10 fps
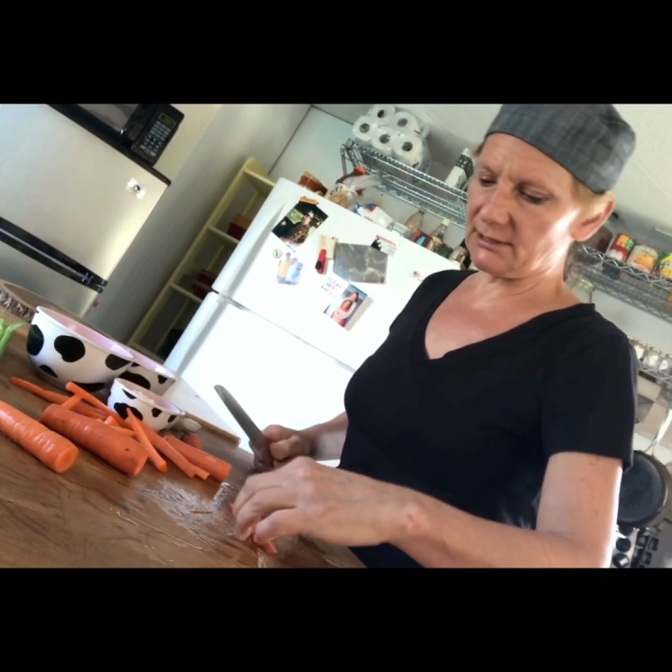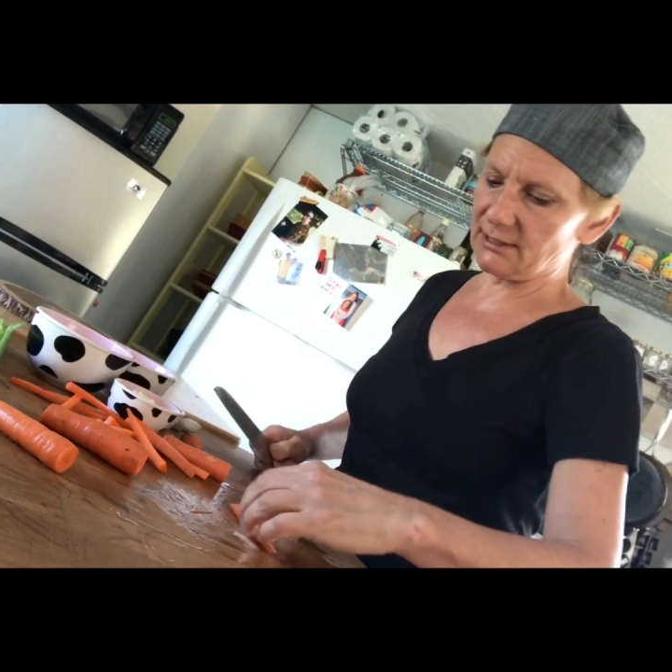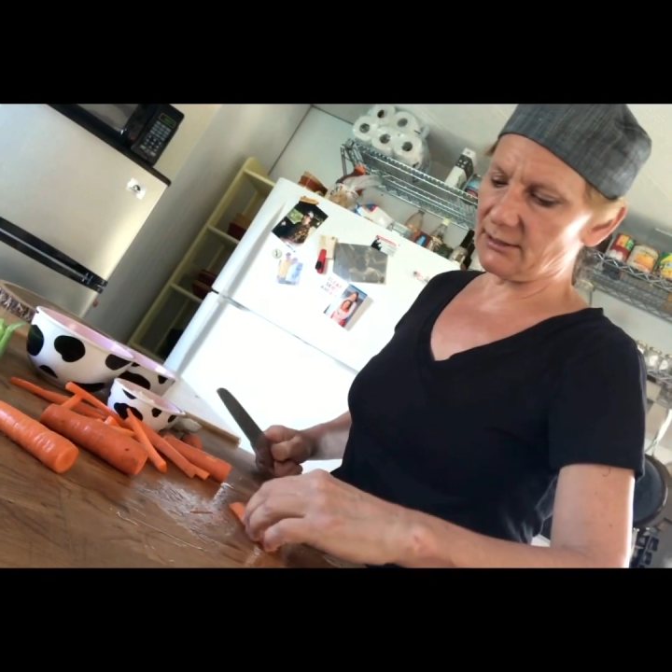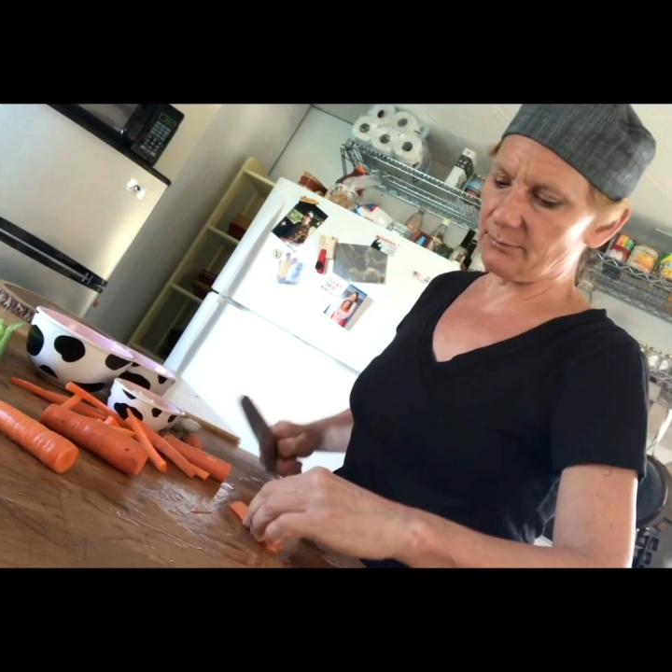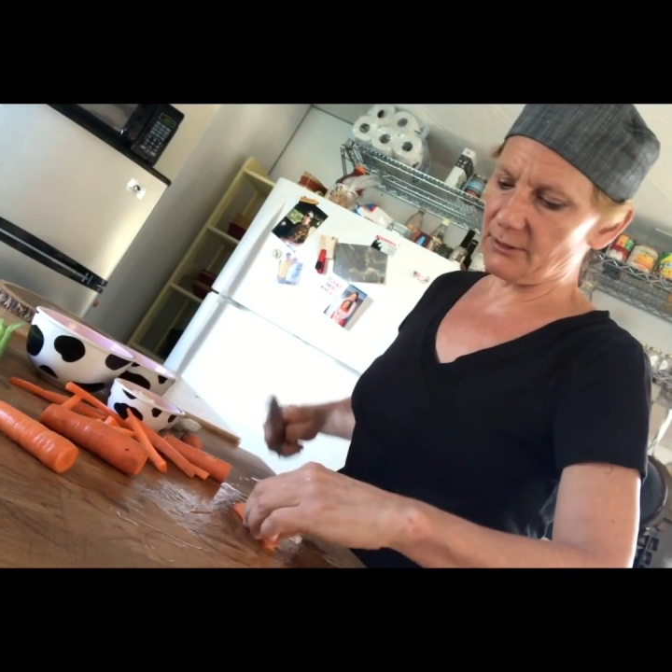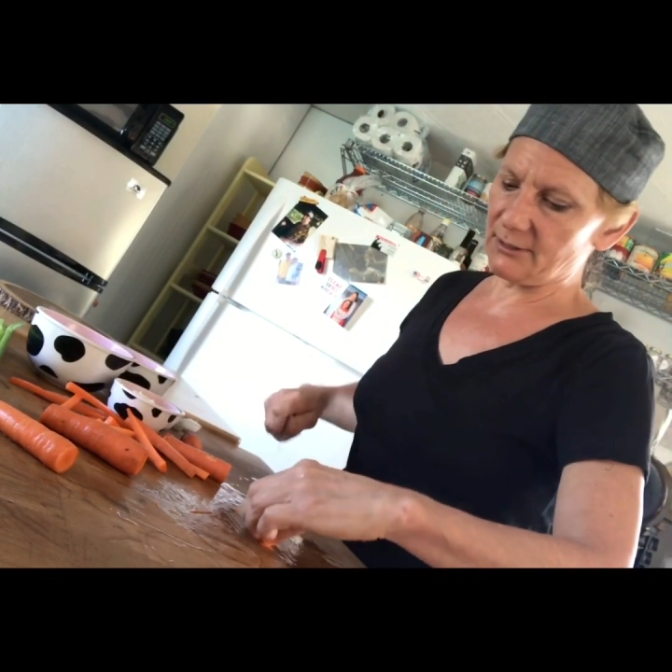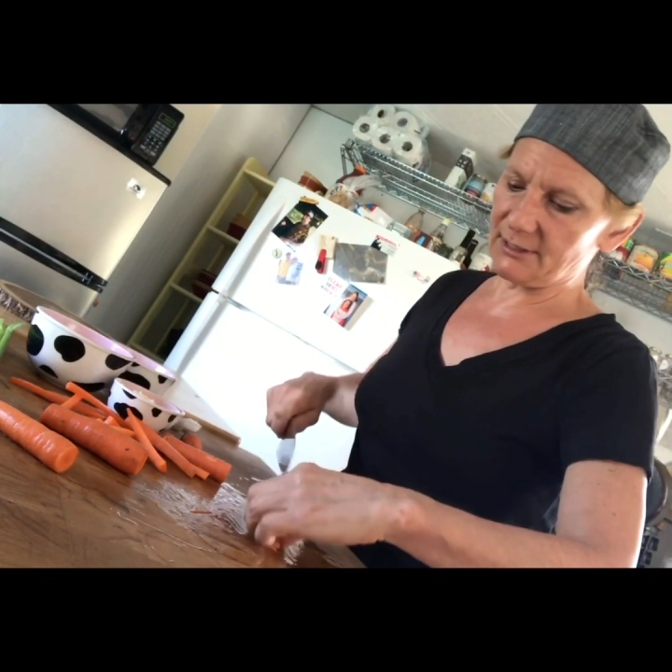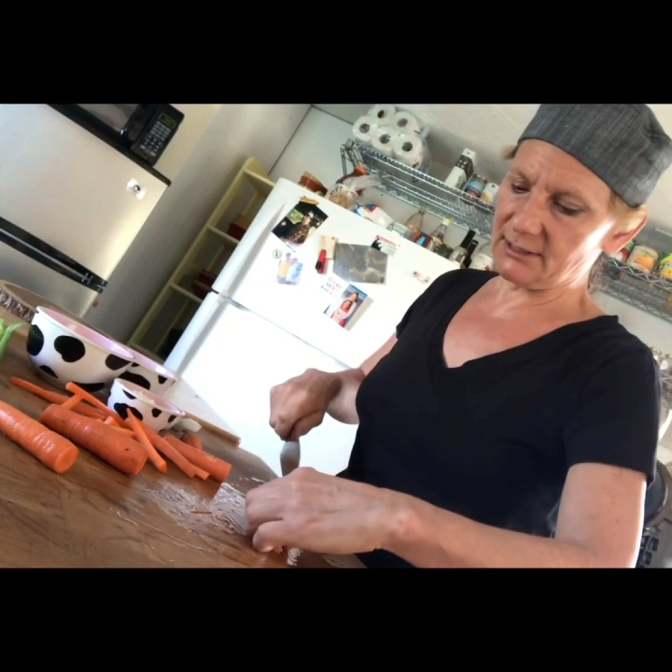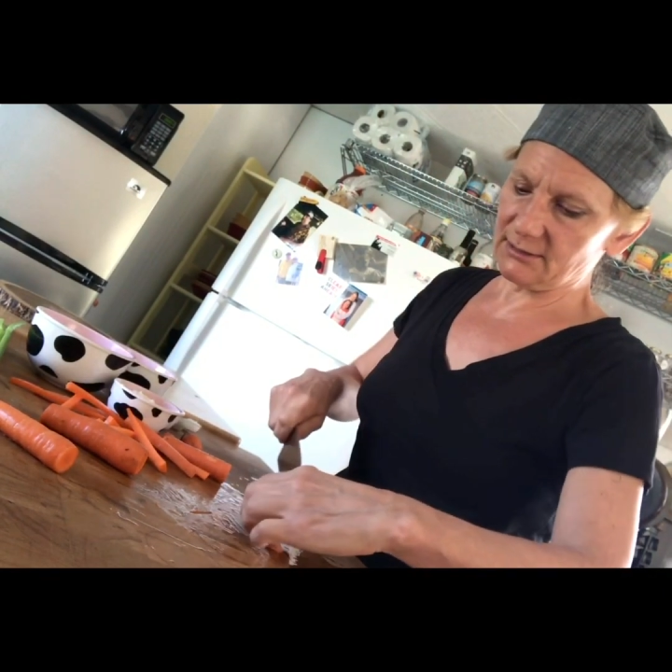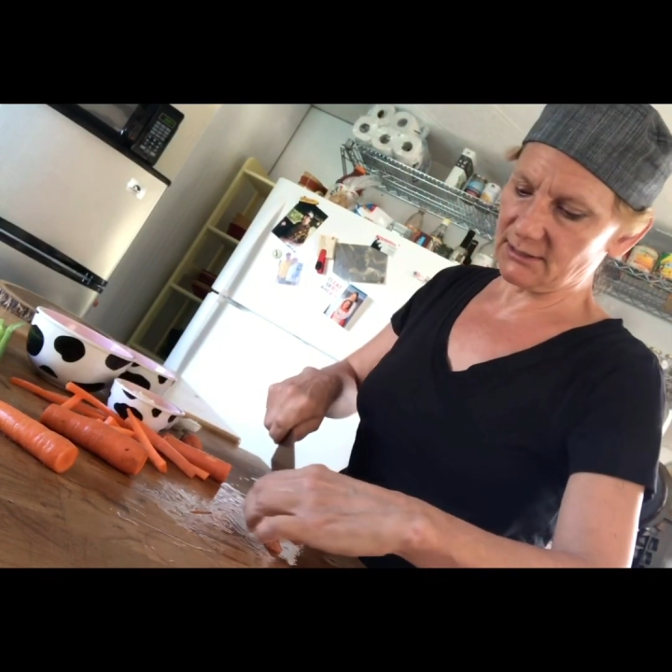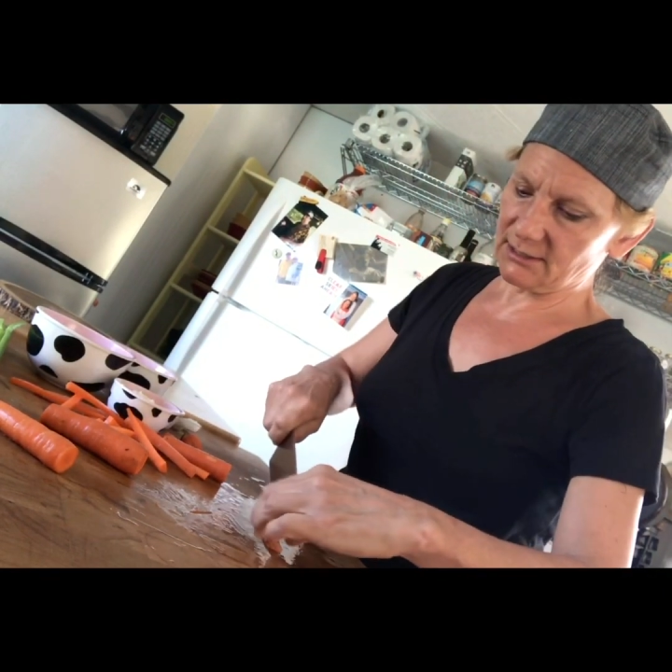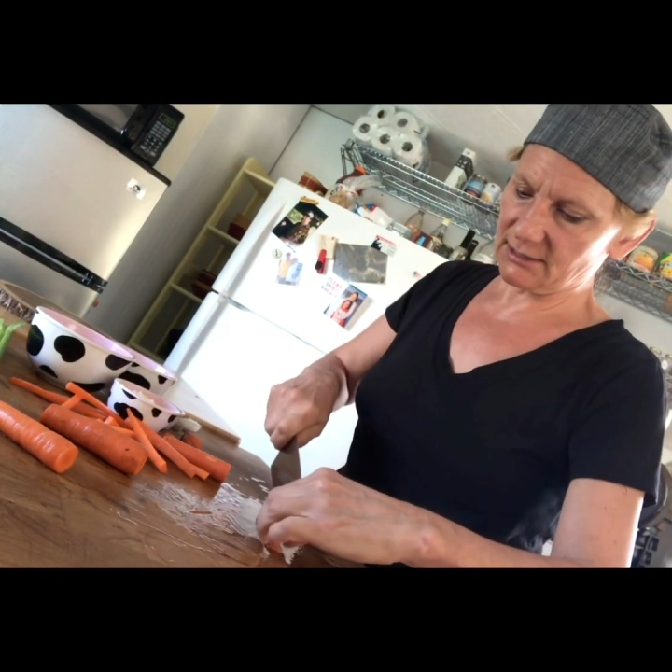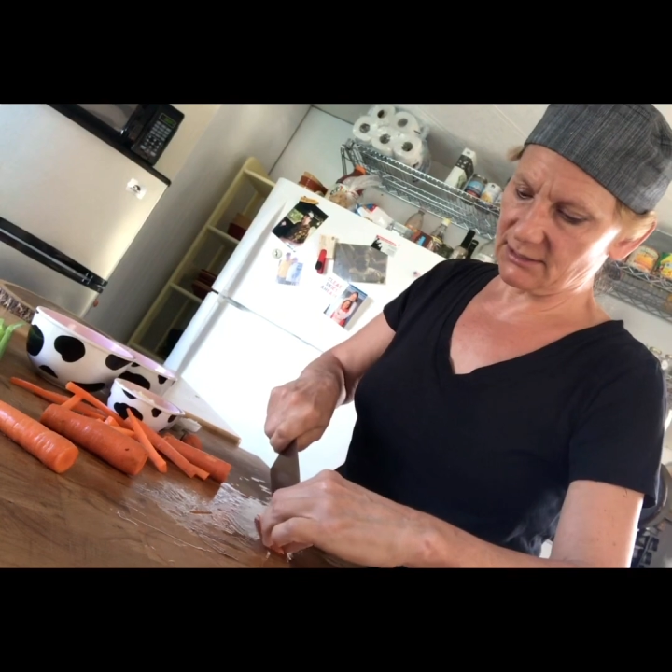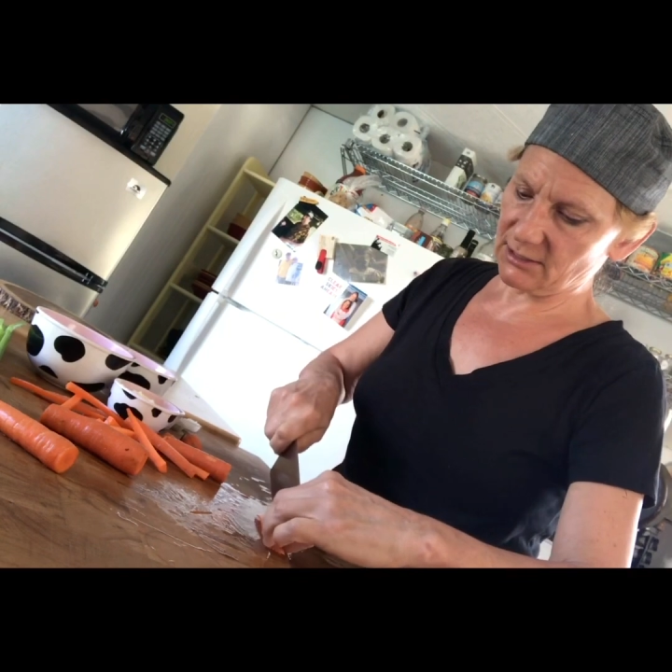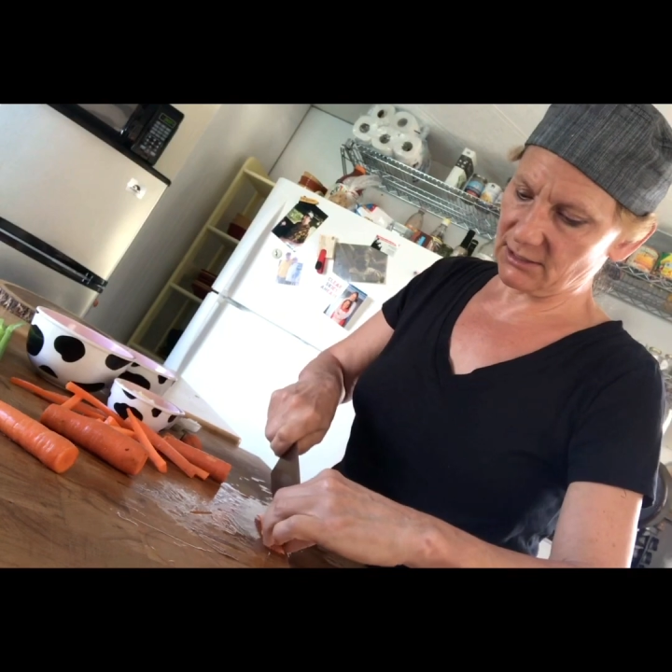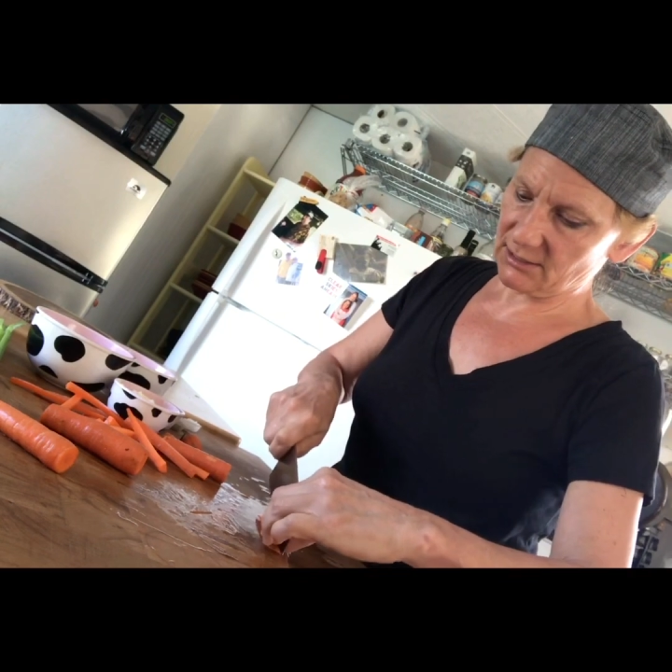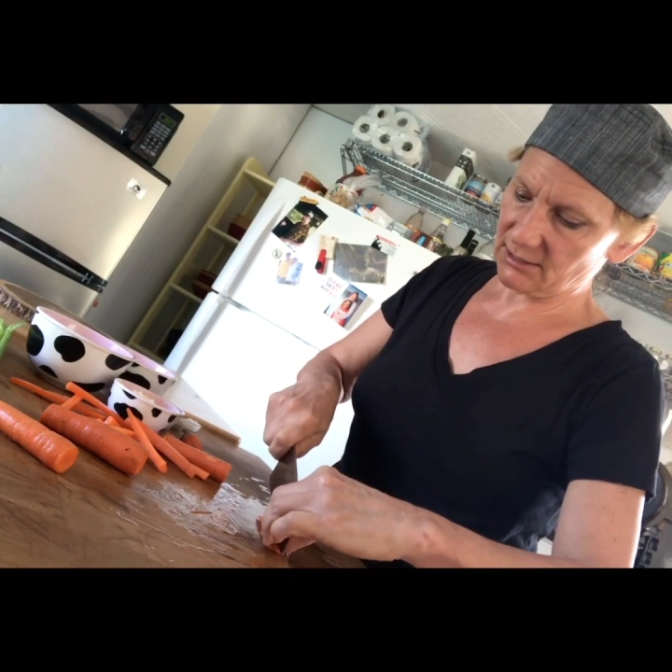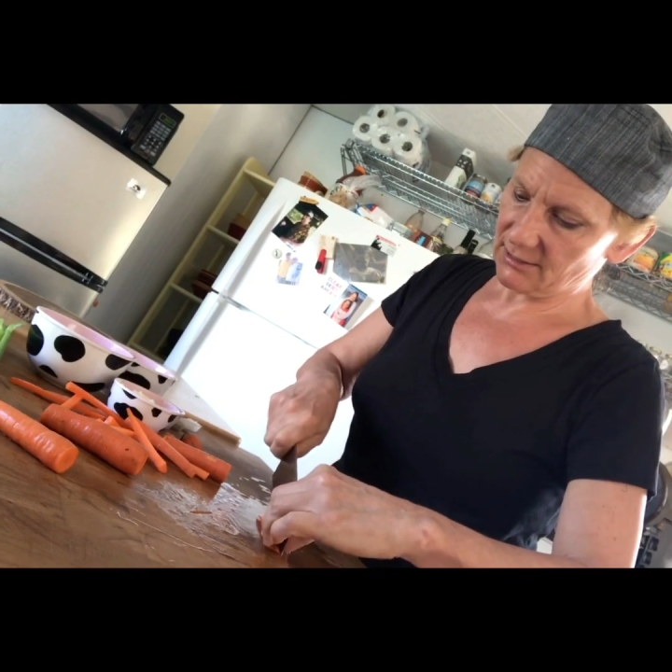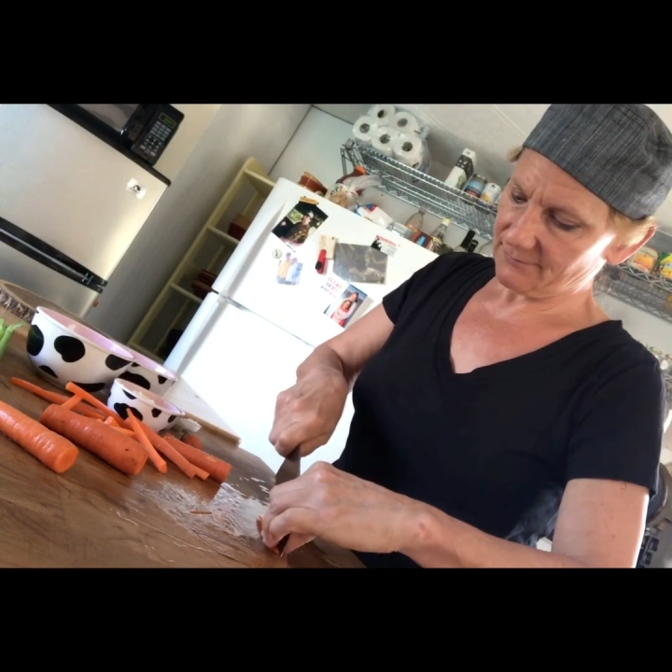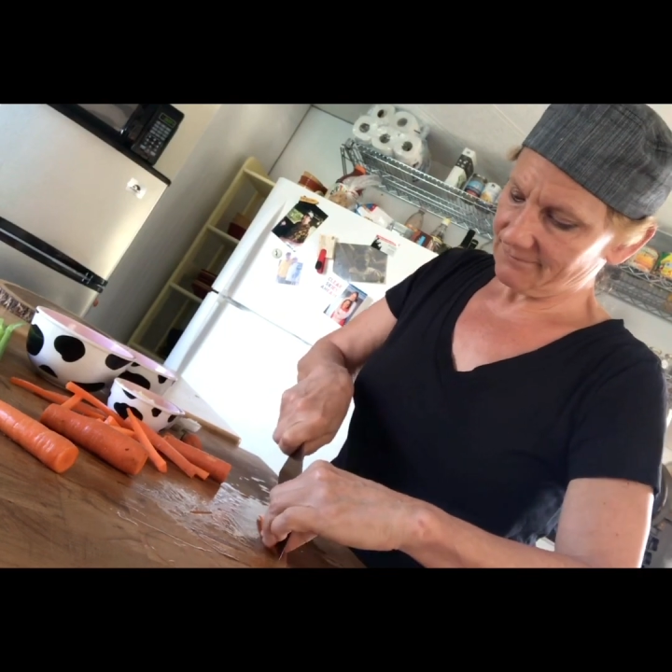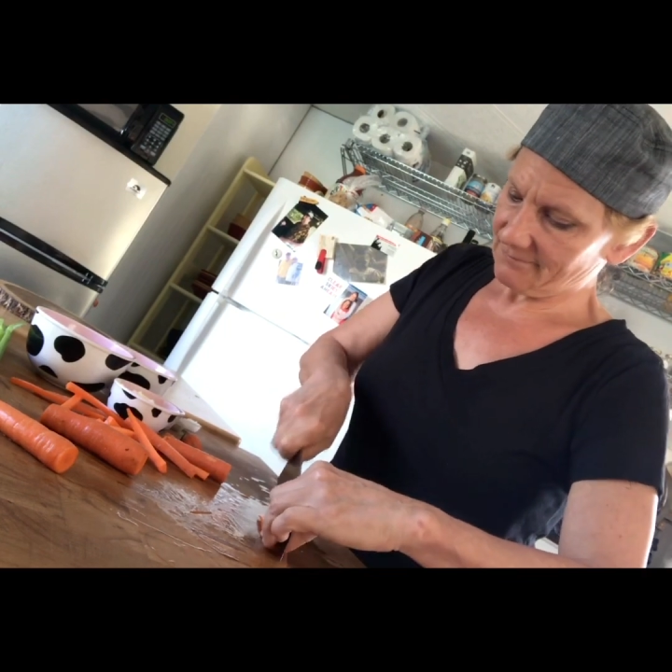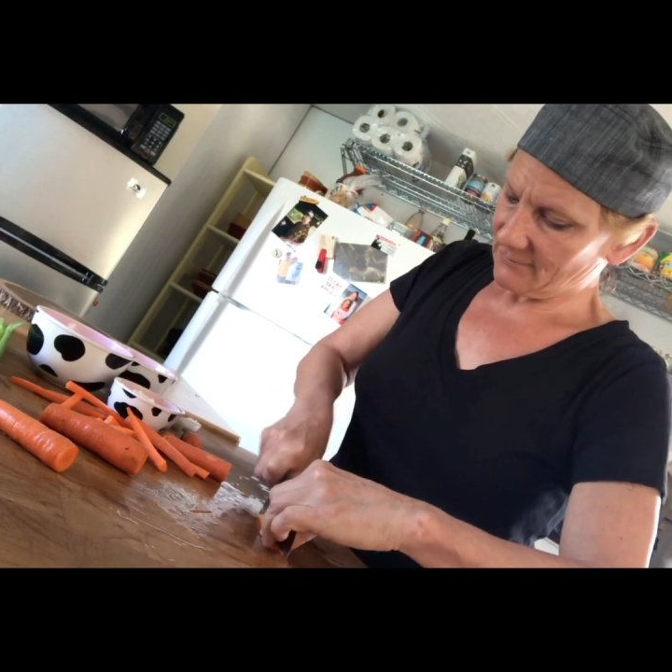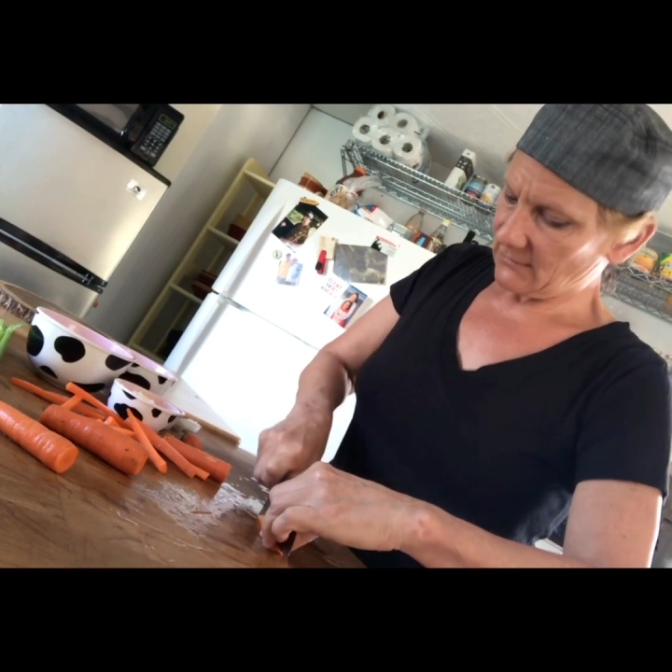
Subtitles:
you want to just cut a little bit more.